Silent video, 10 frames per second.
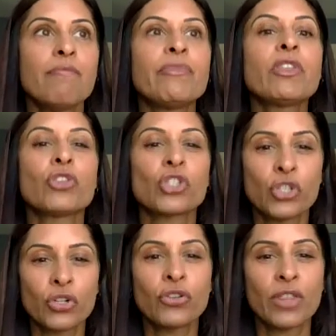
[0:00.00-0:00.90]
there's
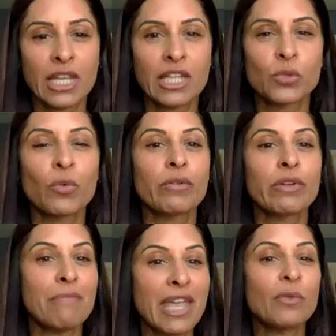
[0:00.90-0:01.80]
certain things where
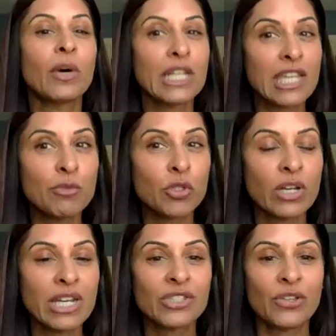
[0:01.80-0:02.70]
we may want to keep
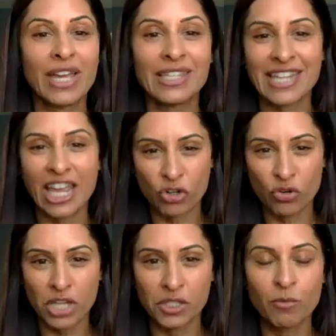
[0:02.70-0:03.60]
screening. So that's not
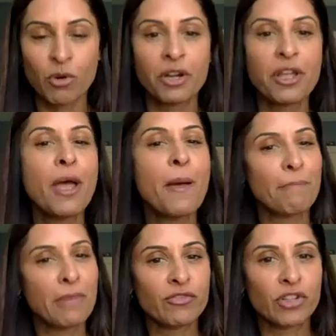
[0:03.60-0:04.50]
across the board.
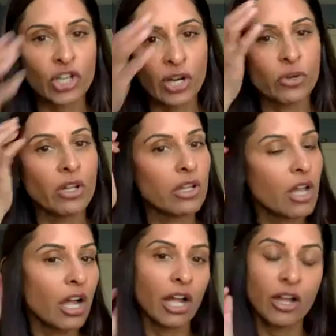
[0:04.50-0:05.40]
But for
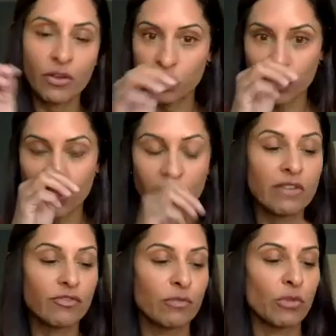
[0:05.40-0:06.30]

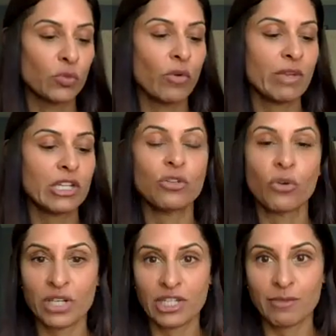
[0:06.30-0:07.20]
generally for most women, you
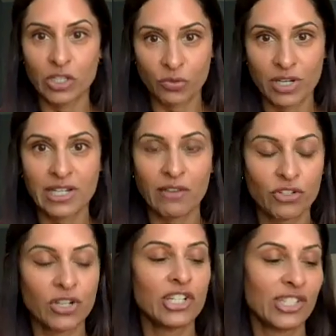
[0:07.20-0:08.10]
don't need to be screened
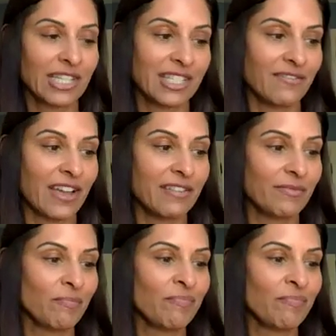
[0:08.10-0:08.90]
after age 65.